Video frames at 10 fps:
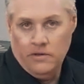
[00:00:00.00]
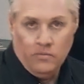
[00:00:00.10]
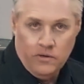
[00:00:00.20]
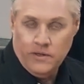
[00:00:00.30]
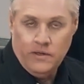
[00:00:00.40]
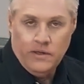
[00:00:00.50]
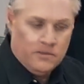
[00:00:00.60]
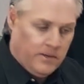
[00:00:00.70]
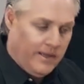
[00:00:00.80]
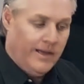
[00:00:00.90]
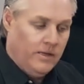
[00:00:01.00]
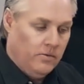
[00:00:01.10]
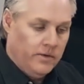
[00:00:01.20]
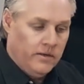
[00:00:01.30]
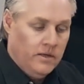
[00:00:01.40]
what you're working, depending how you're
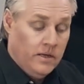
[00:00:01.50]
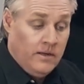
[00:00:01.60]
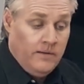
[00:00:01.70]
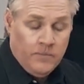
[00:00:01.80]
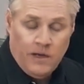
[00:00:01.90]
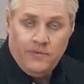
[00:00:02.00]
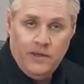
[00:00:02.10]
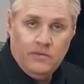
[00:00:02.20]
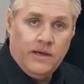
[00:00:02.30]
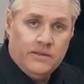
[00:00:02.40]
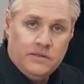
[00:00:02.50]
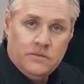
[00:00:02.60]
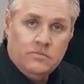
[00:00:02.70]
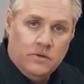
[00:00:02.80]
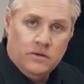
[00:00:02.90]
working. I think
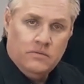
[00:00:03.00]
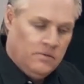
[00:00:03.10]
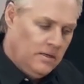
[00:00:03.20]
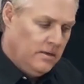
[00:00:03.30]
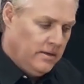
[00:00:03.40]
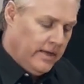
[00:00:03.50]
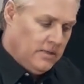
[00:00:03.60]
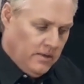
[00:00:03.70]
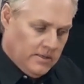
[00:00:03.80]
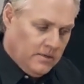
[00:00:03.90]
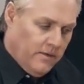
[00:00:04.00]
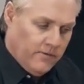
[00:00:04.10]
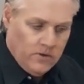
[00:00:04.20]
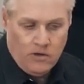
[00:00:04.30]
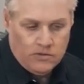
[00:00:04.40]
that's what it's a
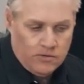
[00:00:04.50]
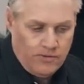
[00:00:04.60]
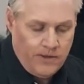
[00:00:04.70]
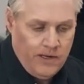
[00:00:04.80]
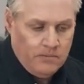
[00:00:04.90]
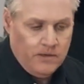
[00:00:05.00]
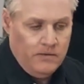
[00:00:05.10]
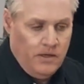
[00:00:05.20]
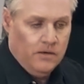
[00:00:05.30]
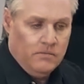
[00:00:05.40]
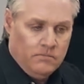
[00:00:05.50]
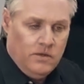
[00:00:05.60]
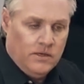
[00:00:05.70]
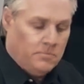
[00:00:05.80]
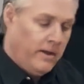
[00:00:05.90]
different cultural thing, but you
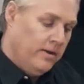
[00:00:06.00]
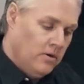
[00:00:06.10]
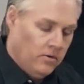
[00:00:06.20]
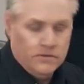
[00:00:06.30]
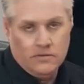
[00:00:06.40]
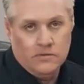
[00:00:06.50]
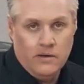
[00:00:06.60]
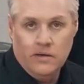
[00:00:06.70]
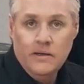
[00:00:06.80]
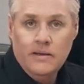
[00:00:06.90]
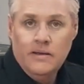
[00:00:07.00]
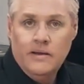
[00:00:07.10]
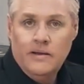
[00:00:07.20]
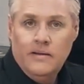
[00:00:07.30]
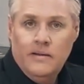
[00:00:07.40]
can span cultures as well.
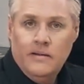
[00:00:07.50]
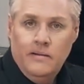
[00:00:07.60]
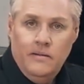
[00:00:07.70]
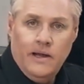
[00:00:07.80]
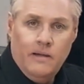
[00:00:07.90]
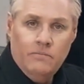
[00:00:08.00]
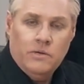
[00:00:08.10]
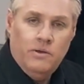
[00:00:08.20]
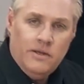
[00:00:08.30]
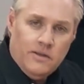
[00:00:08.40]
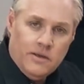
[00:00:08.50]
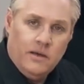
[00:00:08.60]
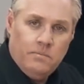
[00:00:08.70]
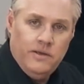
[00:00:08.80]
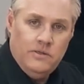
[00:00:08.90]
So we think the
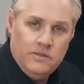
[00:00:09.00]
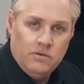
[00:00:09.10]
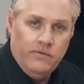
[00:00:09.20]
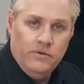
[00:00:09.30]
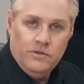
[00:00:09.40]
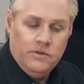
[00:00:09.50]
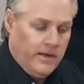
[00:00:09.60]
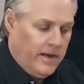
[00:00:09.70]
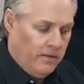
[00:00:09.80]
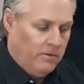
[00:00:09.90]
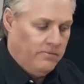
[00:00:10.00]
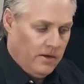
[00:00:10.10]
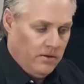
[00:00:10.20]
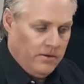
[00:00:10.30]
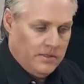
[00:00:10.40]
Cut page is a revolution in editing. We've
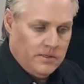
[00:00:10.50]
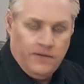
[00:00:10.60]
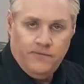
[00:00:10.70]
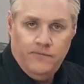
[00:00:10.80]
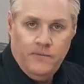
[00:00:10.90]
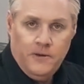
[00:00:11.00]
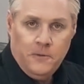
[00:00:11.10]
done a lot of stuff